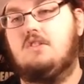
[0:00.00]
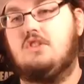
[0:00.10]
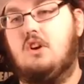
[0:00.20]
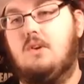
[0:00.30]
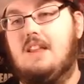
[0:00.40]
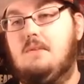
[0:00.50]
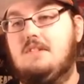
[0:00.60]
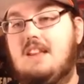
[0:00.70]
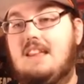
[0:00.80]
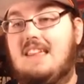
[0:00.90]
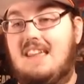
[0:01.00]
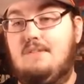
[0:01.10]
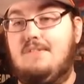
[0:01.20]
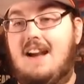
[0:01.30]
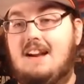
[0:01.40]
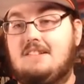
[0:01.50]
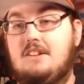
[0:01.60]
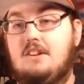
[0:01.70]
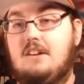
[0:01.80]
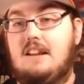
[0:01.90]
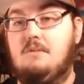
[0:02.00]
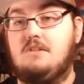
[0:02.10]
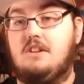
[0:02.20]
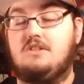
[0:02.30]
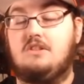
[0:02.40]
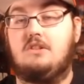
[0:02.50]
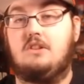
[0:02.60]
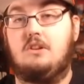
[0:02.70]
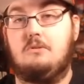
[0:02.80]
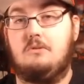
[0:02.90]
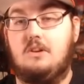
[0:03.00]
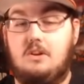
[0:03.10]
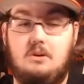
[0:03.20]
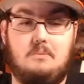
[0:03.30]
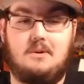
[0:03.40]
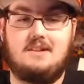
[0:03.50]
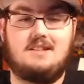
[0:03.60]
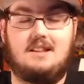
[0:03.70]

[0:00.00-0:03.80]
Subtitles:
So he was a key factor. He was also humorous.